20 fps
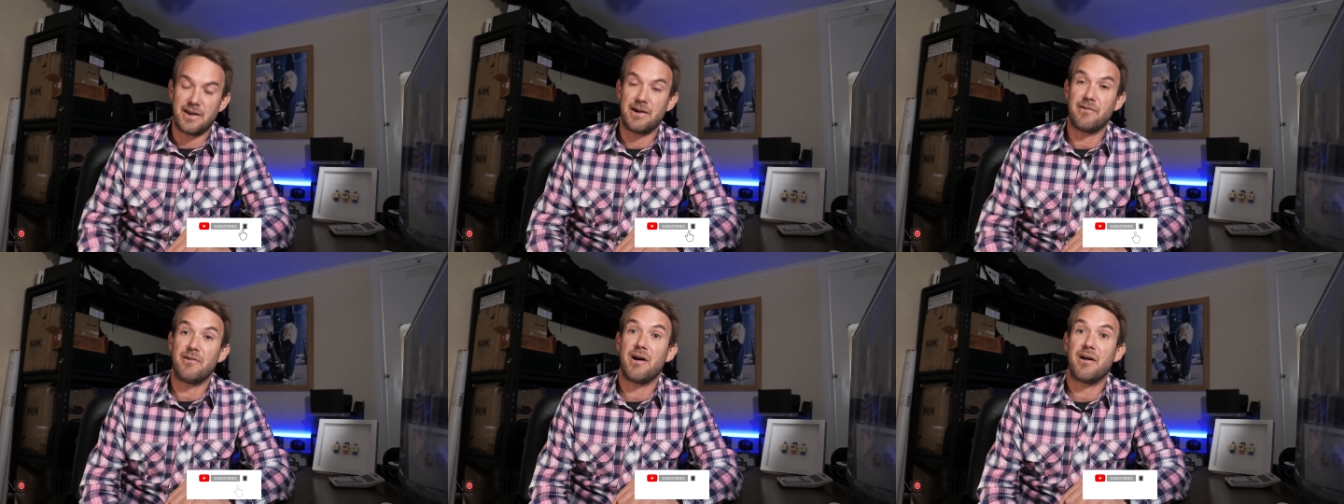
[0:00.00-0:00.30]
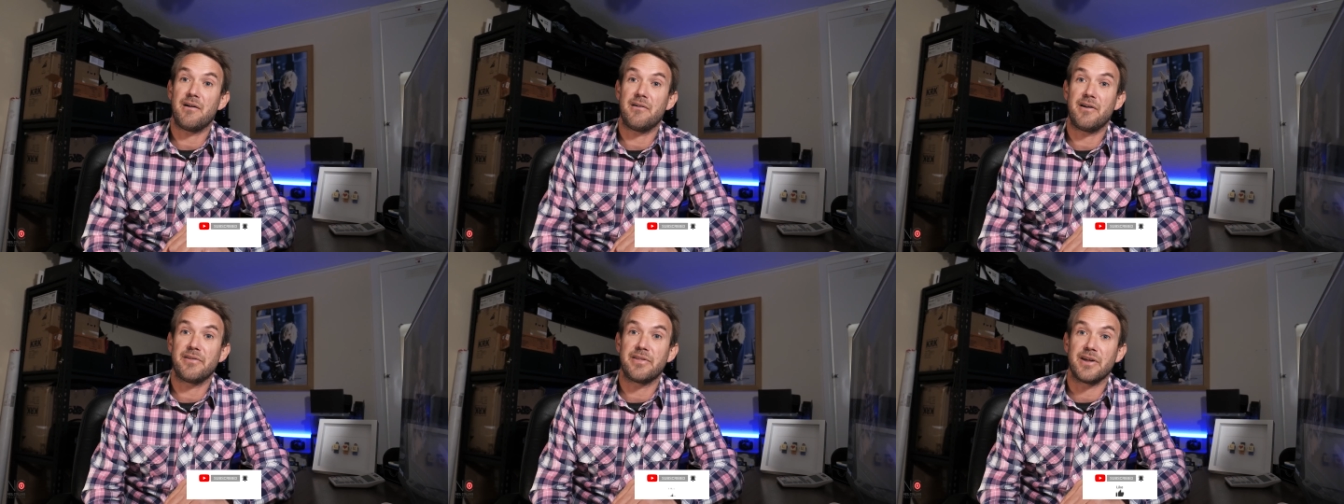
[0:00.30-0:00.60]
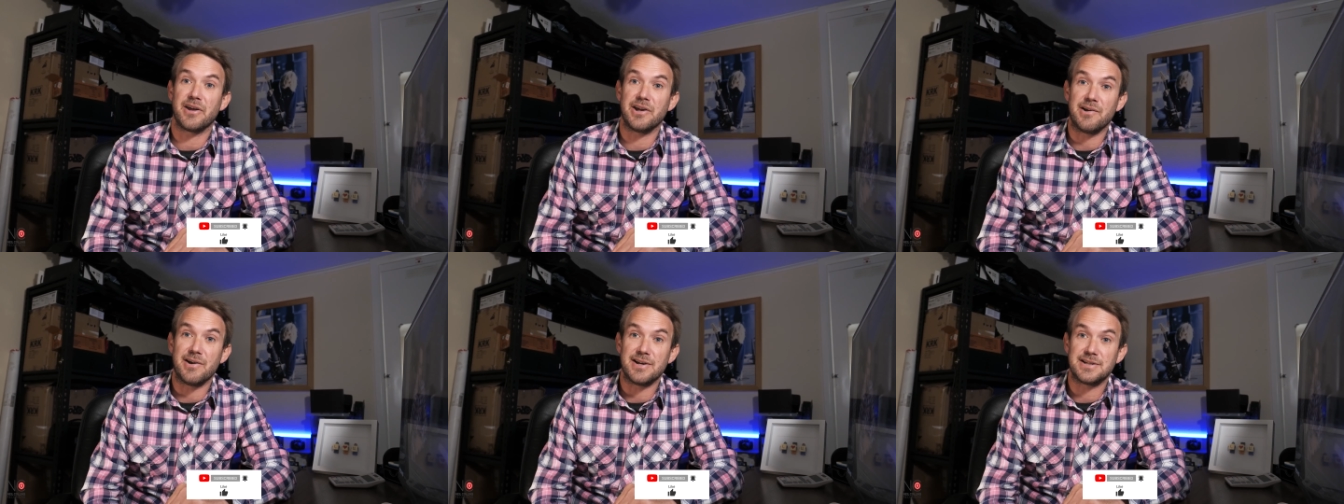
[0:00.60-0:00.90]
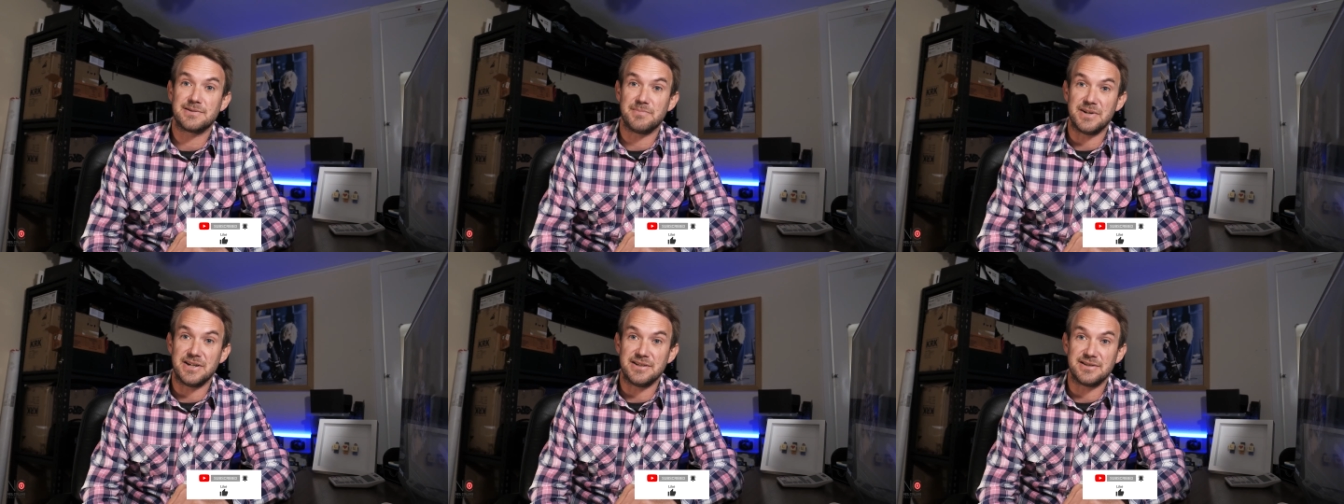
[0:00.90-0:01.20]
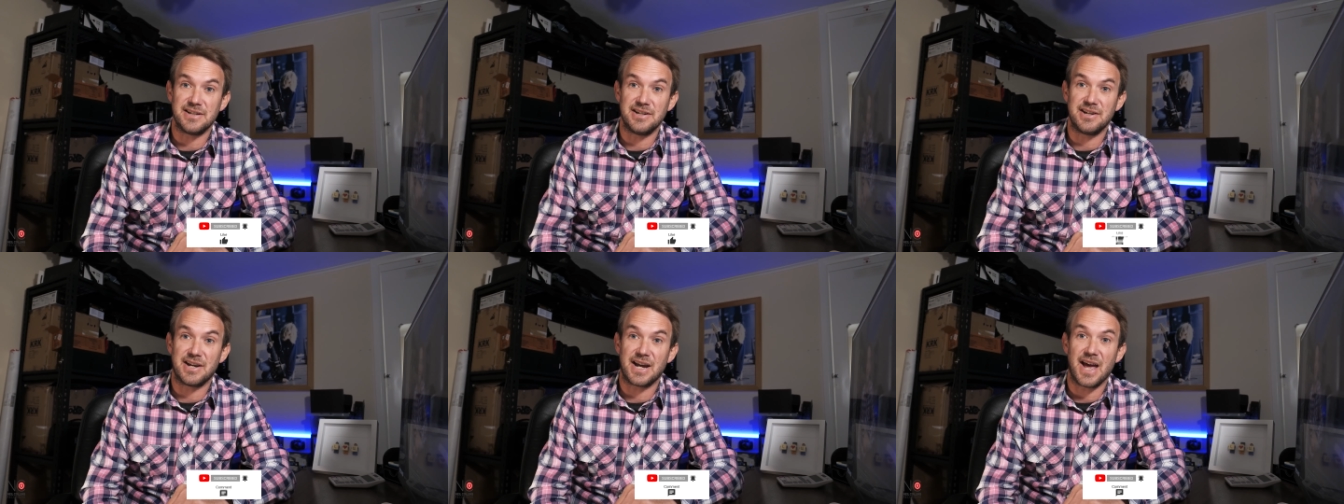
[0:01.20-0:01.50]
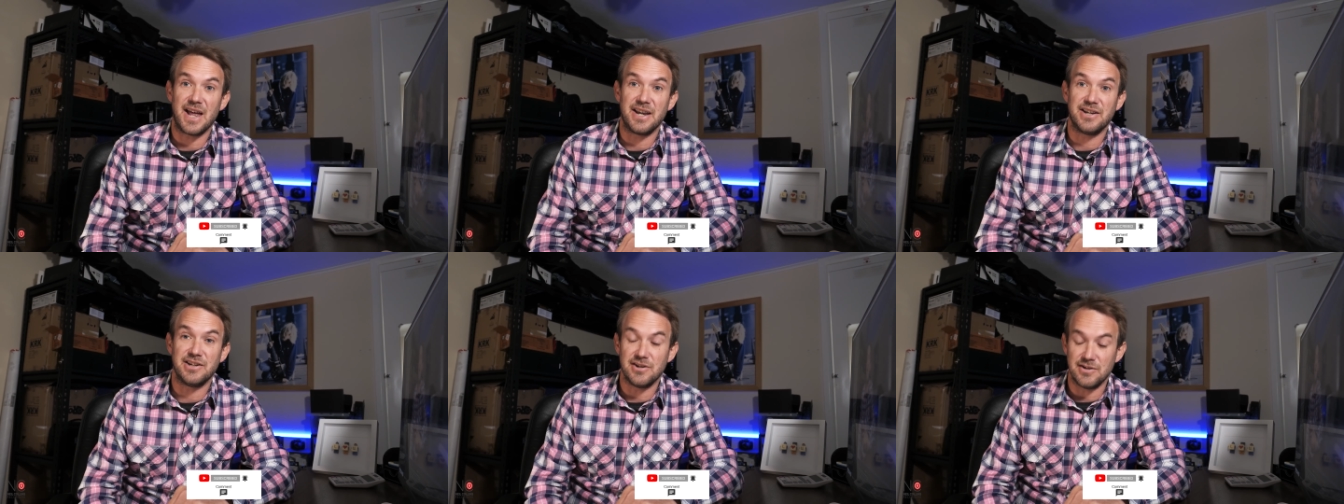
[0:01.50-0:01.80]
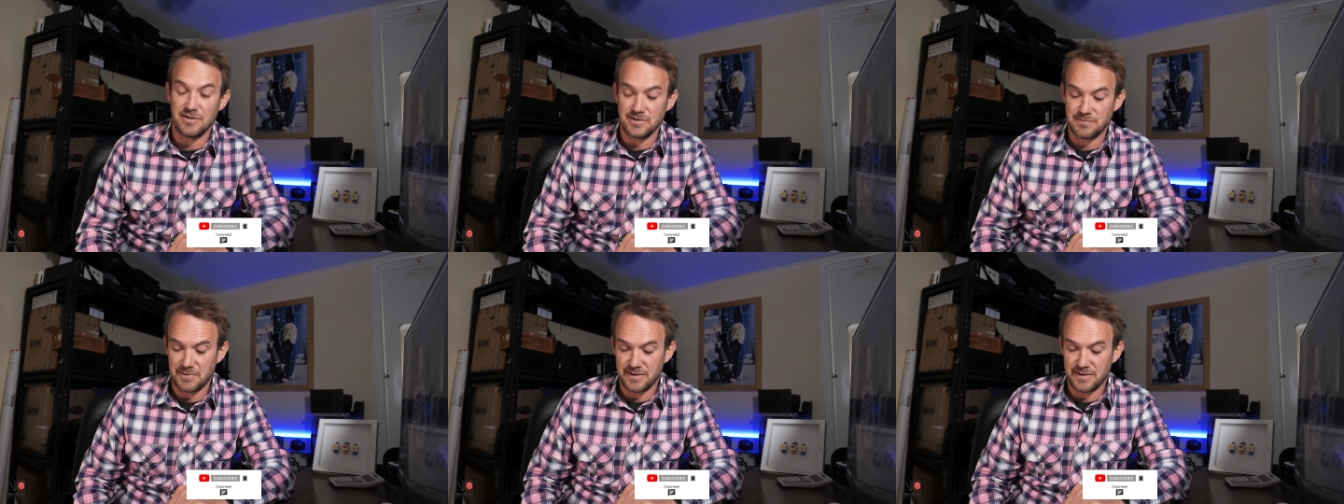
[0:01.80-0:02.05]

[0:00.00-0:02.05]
There are other USBs that you can use,